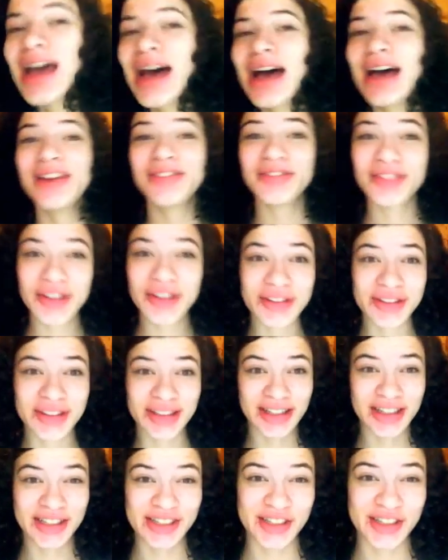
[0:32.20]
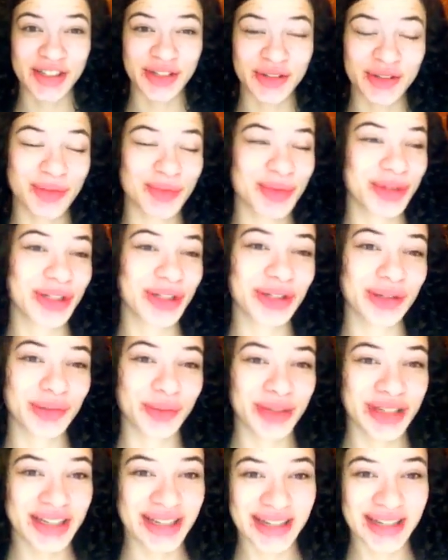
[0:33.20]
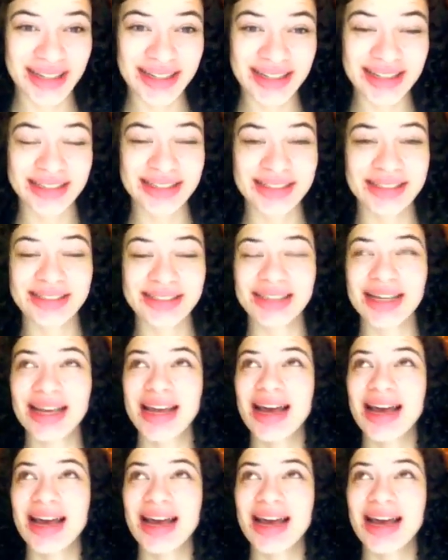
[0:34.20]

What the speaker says: I felt the need to do it purely because